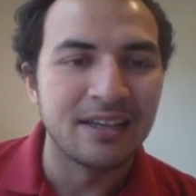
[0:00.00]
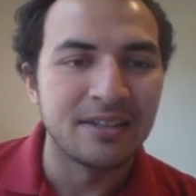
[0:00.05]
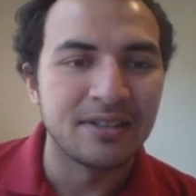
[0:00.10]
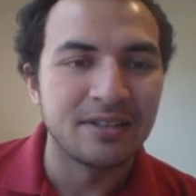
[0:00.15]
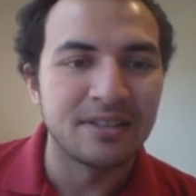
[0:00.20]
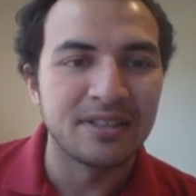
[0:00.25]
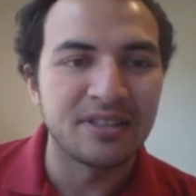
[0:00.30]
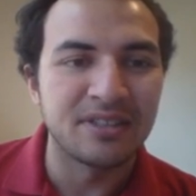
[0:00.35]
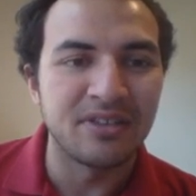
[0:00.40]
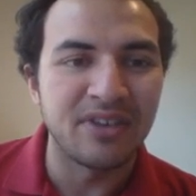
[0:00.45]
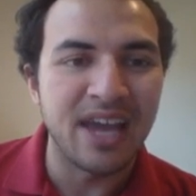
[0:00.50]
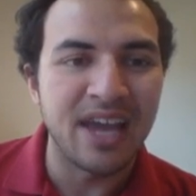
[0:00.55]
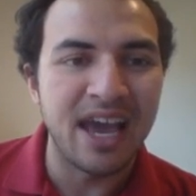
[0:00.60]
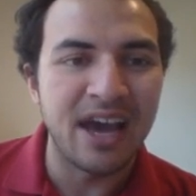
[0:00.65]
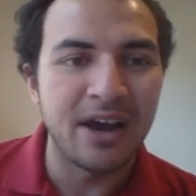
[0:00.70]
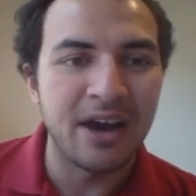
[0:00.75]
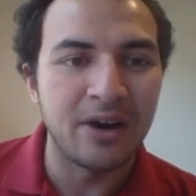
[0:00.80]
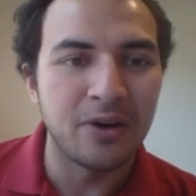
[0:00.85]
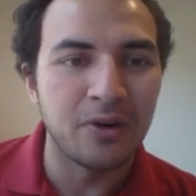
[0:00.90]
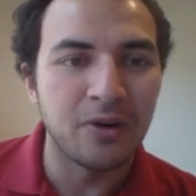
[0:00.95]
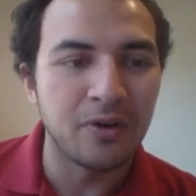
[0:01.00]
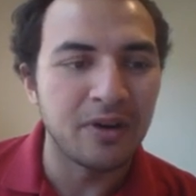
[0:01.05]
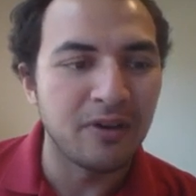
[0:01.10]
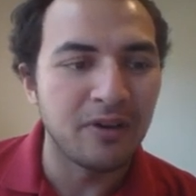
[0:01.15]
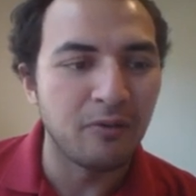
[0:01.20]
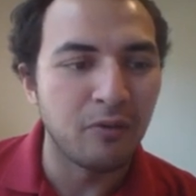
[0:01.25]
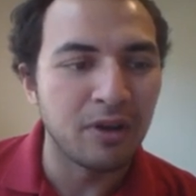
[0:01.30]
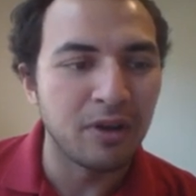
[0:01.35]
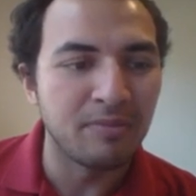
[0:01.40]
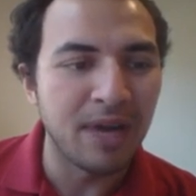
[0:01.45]
So now,
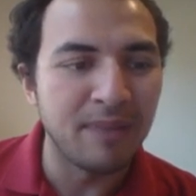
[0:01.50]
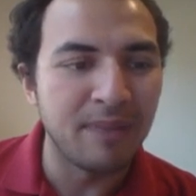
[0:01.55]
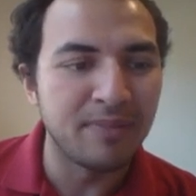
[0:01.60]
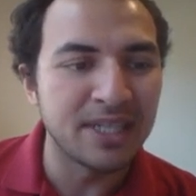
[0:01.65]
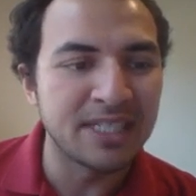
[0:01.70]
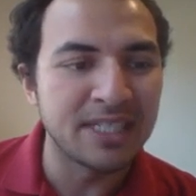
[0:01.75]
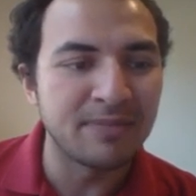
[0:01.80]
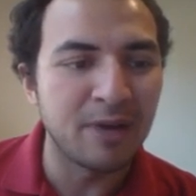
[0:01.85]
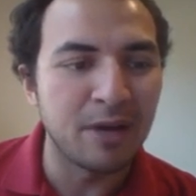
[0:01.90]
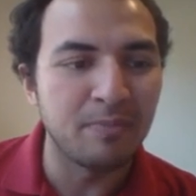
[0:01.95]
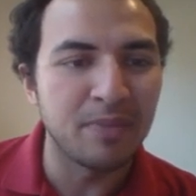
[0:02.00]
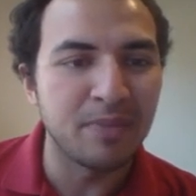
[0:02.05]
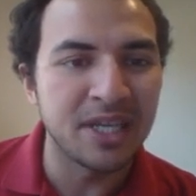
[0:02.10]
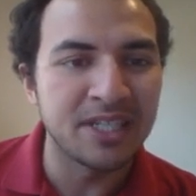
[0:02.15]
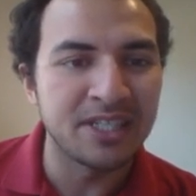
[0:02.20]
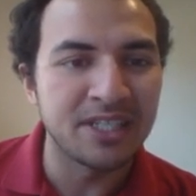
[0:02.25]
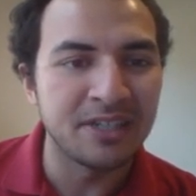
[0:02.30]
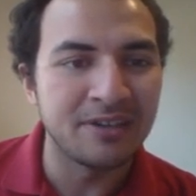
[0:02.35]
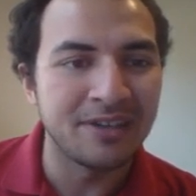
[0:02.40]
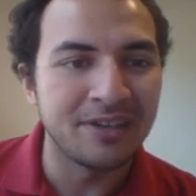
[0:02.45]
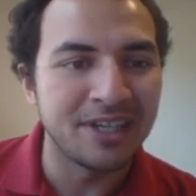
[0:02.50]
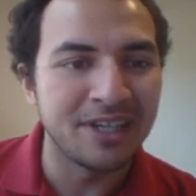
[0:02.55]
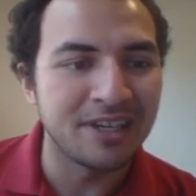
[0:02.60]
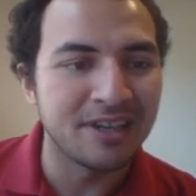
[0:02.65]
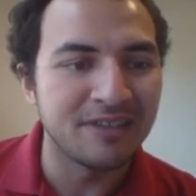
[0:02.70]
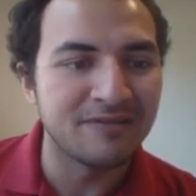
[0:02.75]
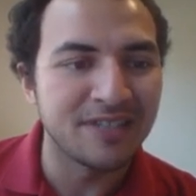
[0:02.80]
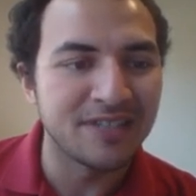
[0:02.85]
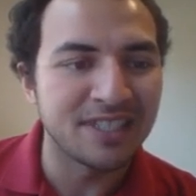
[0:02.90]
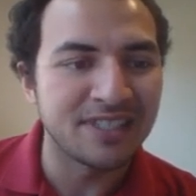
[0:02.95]
with my bishop on b2, he could
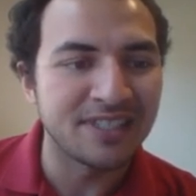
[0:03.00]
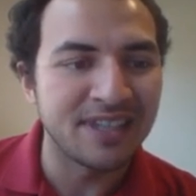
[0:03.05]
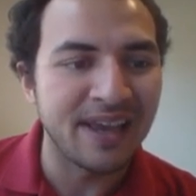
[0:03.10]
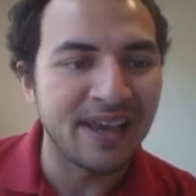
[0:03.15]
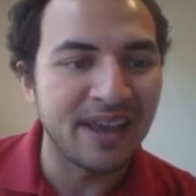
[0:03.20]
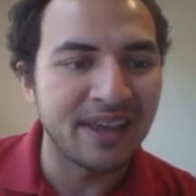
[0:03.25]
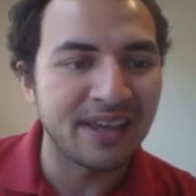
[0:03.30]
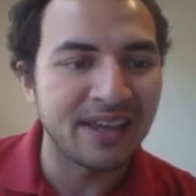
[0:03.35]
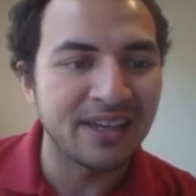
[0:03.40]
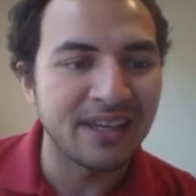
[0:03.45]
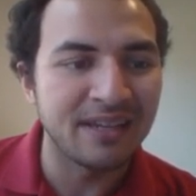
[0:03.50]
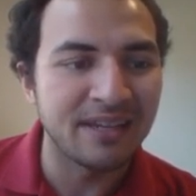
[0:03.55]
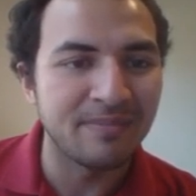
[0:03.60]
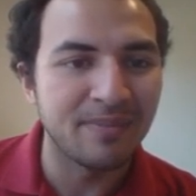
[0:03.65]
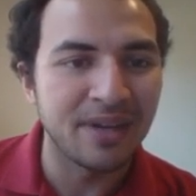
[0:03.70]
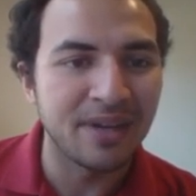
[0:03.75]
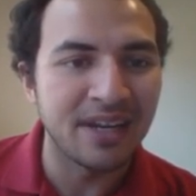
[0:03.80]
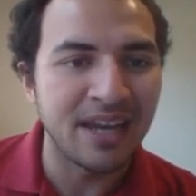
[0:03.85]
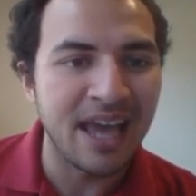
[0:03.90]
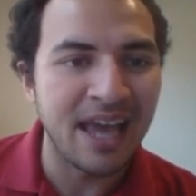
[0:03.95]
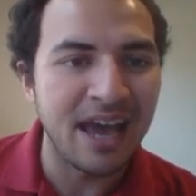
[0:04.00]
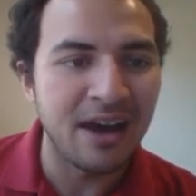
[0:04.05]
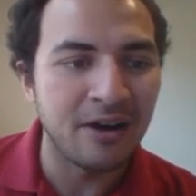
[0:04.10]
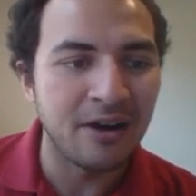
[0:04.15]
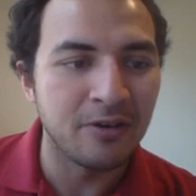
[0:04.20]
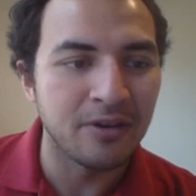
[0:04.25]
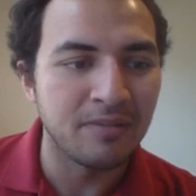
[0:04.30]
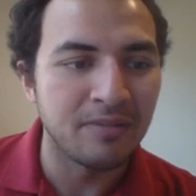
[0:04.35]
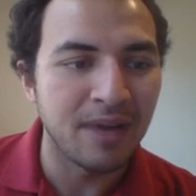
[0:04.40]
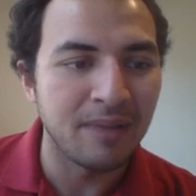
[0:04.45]
have just taken it, but now
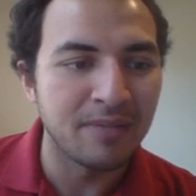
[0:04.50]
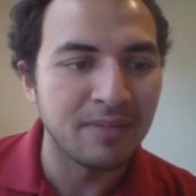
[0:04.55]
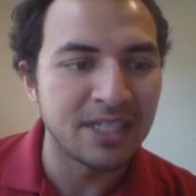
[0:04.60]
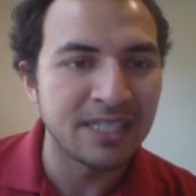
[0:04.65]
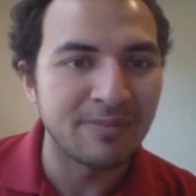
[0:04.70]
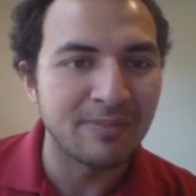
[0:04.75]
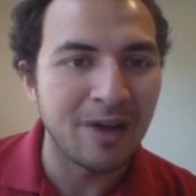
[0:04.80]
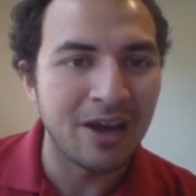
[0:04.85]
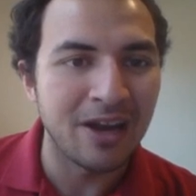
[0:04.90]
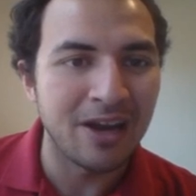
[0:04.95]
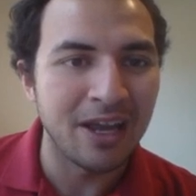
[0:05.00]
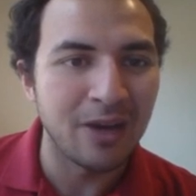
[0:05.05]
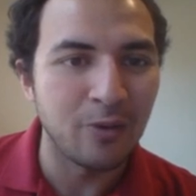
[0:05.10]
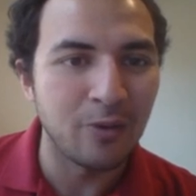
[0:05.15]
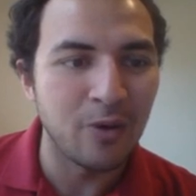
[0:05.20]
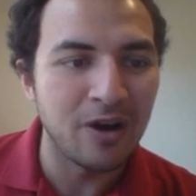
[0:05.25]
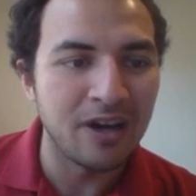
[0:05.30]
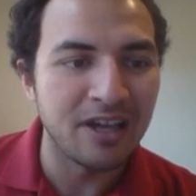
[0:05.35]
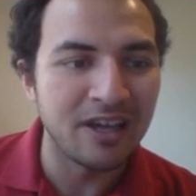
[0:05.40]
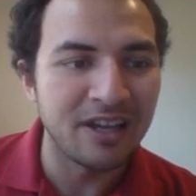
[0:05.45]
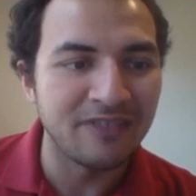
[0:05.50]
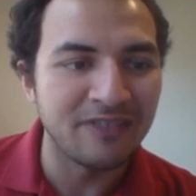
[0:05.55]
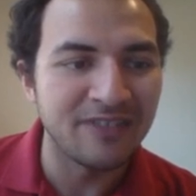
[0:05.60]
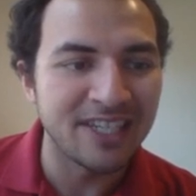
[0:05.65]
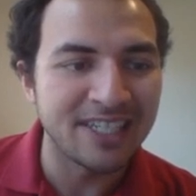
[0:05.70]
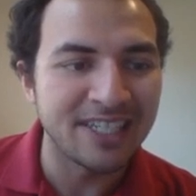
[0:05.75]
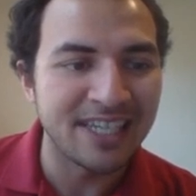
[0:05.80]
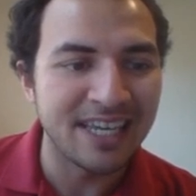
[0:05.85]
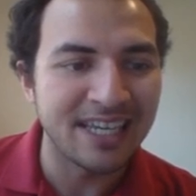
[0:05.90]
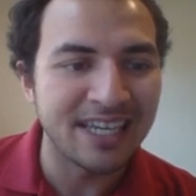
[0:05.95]
with my bishop on a1, if he
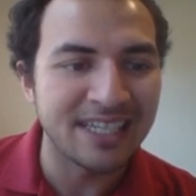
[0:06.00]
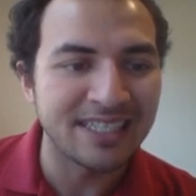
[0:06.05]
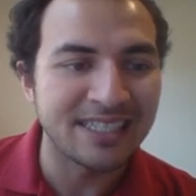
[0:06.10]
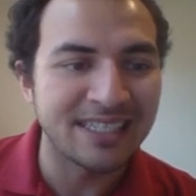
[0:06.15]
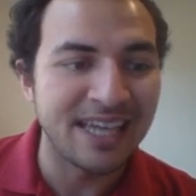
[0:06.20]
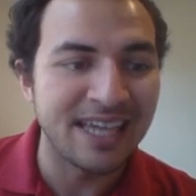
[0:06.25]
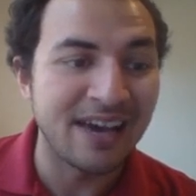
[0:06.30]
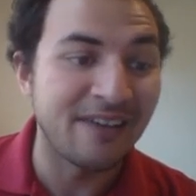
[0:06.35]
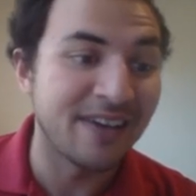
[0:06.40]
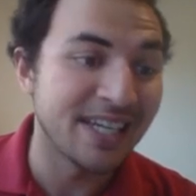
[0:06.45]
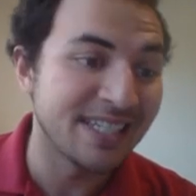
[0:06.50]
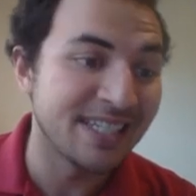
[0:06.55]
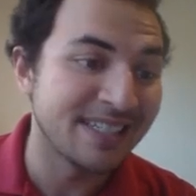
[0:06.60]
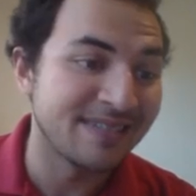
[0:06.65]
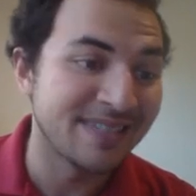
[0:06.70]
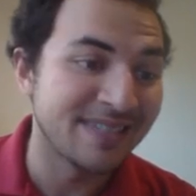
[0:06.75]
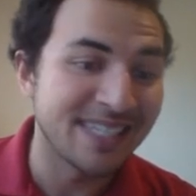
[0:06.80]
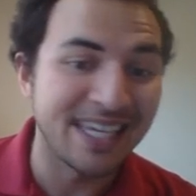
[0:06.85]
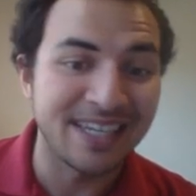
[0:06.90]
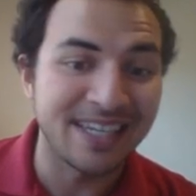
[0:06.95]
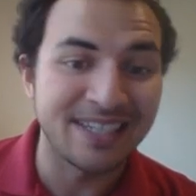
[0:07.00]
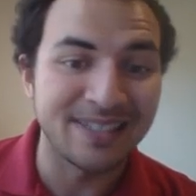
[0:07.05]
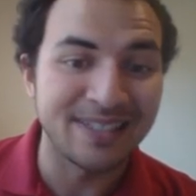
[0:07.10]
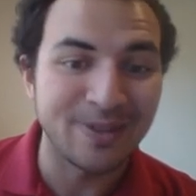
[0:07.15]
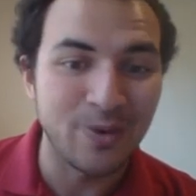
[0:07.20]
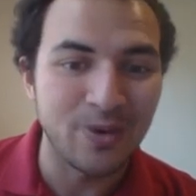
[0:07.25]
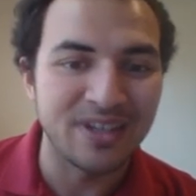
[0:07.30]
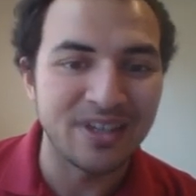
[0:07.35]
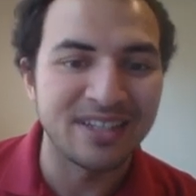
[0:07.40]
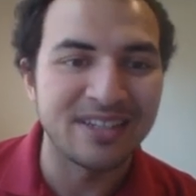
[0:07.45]
takes, now I take his
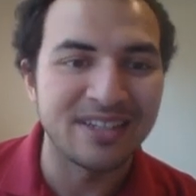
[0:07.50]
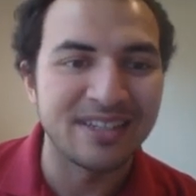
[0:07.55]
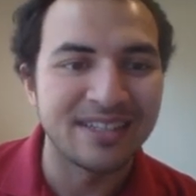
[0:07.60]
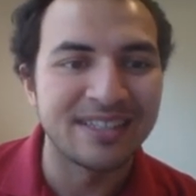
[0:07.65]
queen.